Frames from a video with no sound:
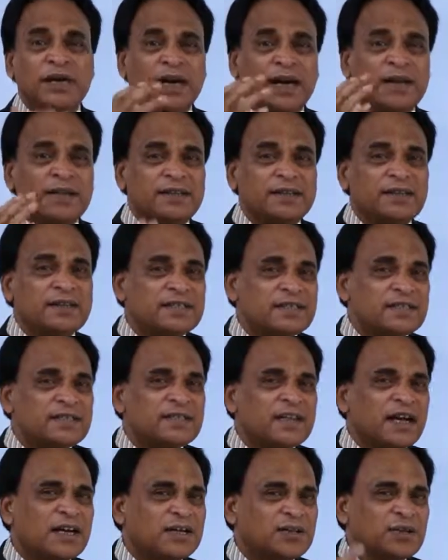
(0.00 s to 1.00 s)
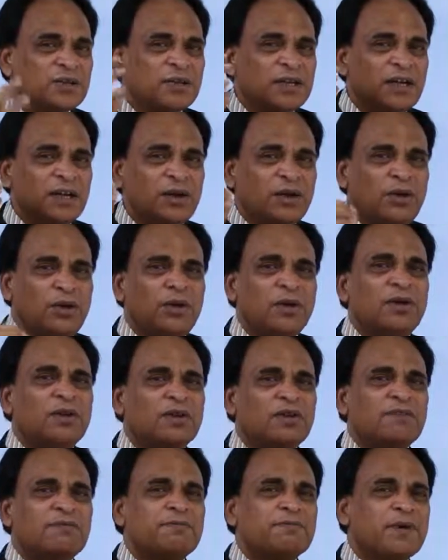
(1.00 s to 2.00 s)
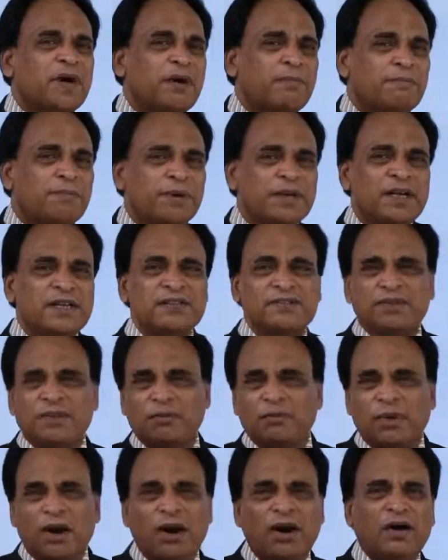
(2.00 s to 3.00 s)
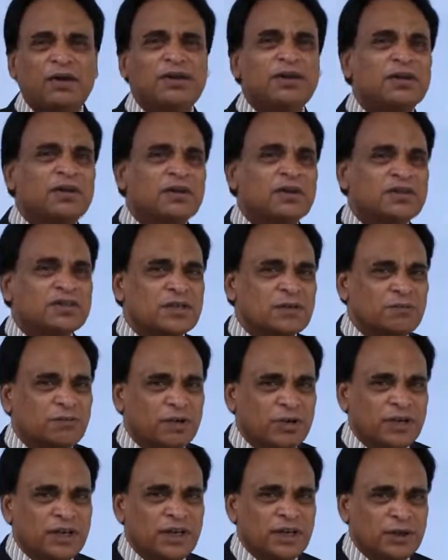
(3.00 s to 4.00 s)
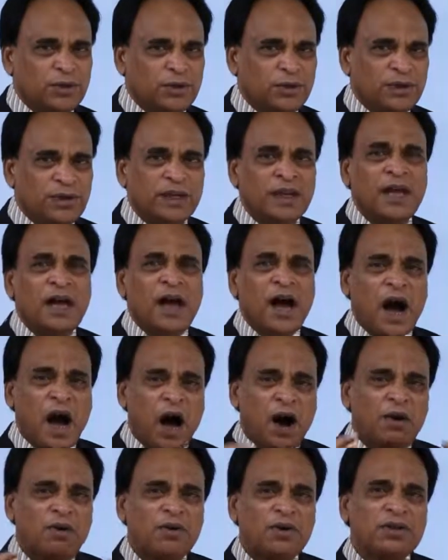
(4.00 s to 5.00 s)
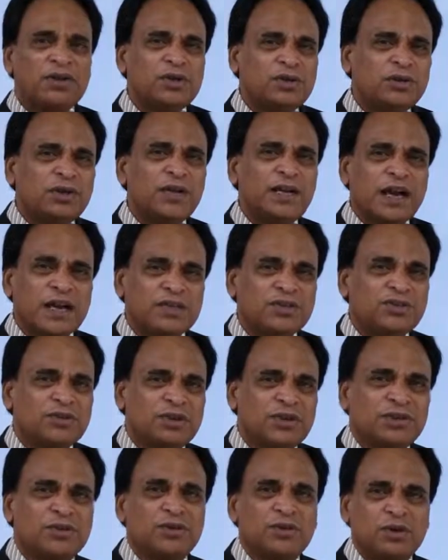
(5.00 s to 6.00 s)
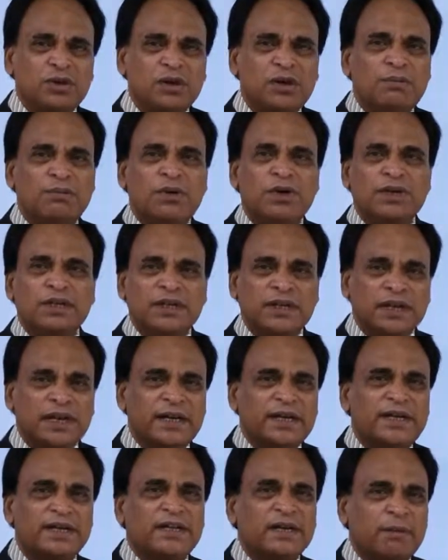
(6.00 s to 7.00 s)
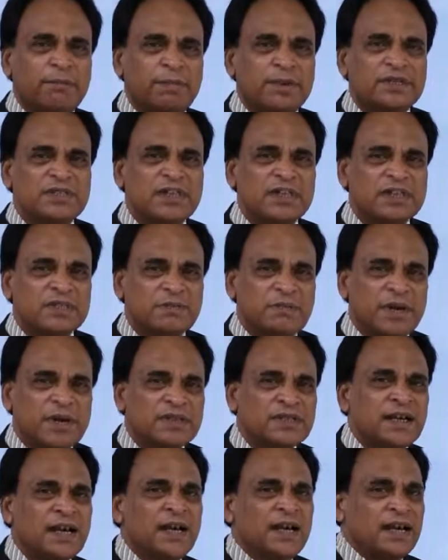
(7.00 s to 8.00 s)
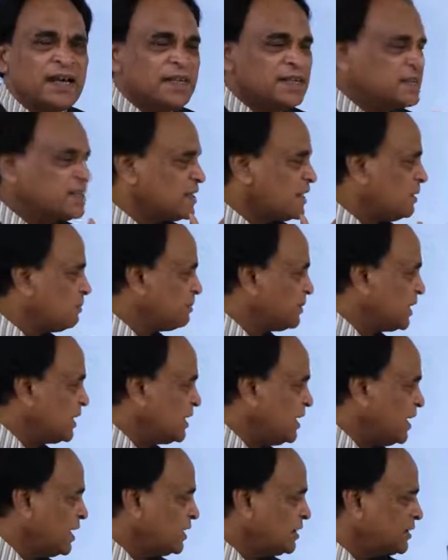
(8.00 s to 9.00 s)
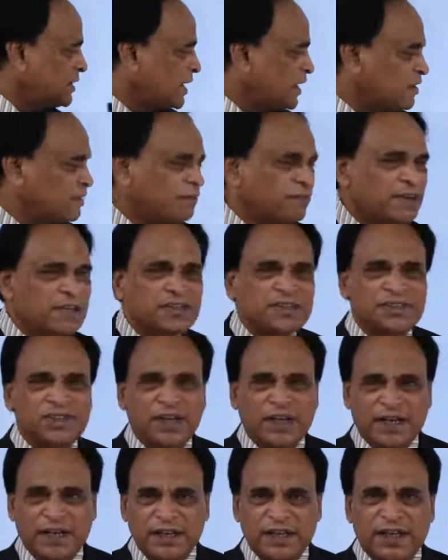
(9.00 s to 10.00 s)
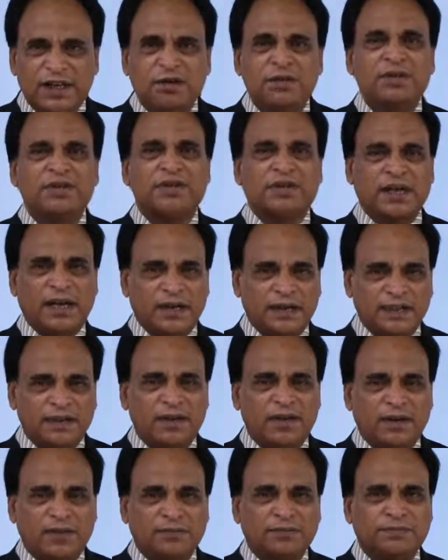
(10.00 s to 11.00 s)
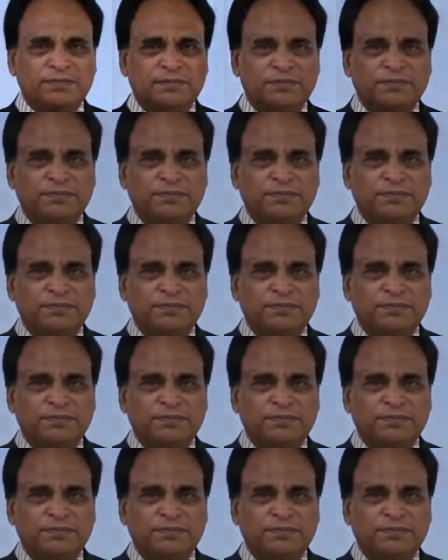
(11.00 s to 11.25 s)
And this is actually a lot of companies from all across the world are doing. How you can actually go about creating a business page is something that we'll check it out right now.